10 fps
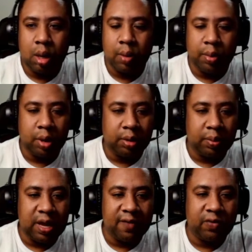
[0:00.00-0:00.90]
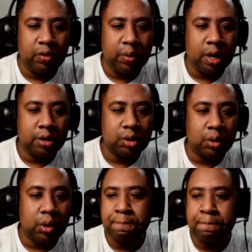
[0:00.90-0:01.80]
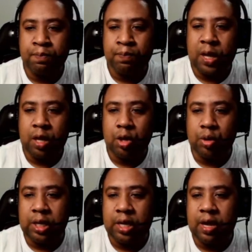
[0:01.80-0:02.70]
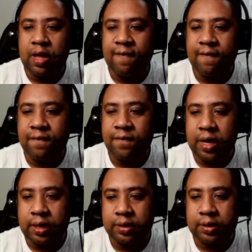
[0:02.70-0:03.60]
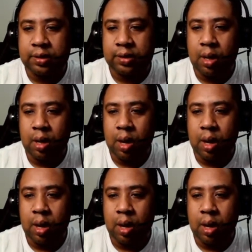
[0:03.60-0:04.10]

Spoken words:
about the platform here. So you need a fixed